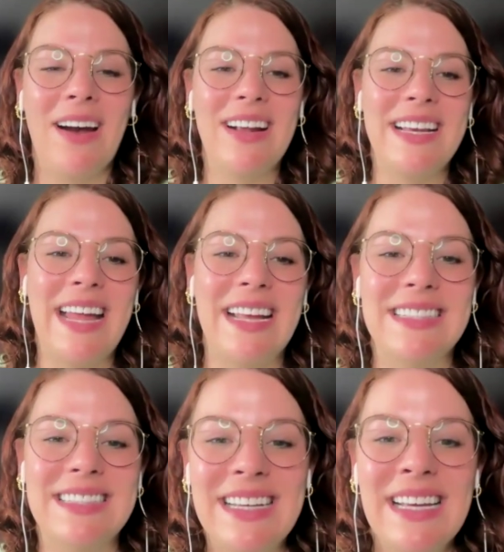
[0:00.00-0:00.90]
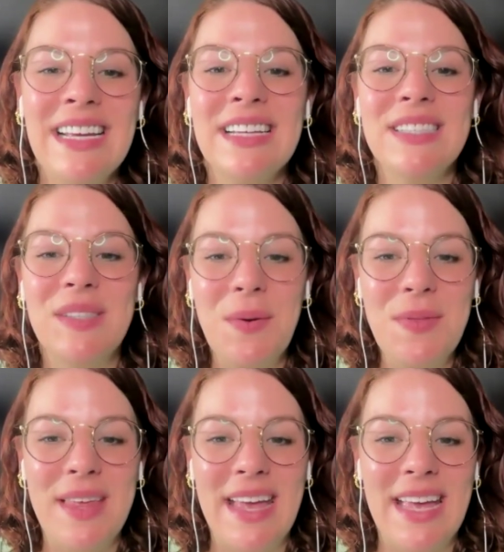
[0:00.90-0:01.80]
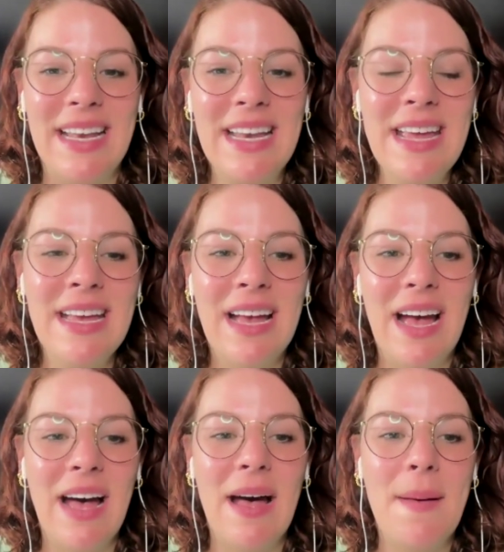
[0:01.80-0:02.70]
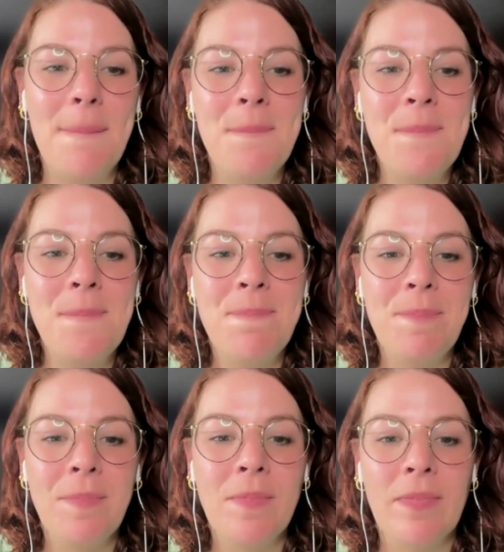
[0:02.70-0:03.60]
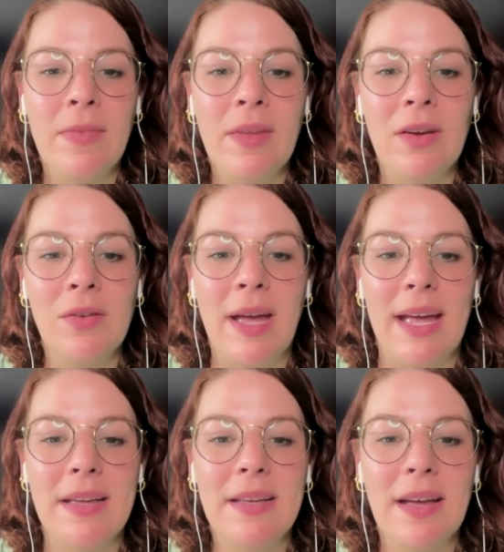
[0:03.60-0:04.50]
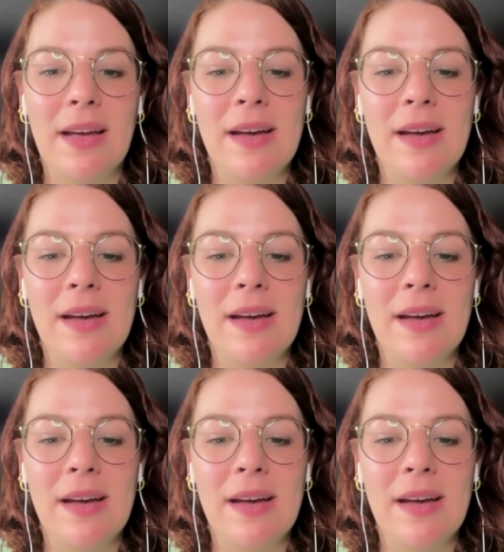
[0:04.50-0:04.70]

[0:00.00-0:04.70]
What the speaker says: All right, nice. So then, um, okay.